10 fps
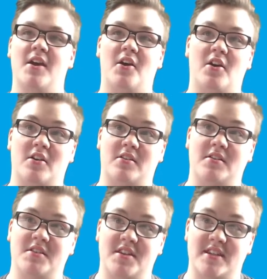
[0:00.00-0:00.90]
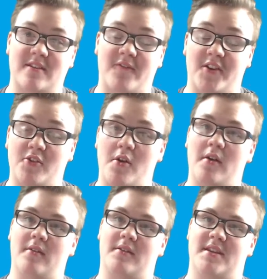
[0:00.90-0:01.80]
on this
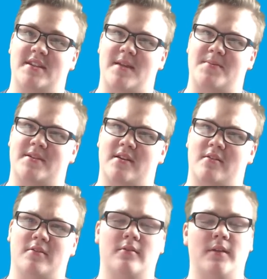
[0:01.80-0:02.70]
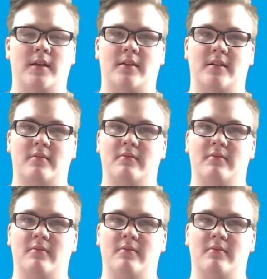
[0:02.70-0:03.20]
episode, in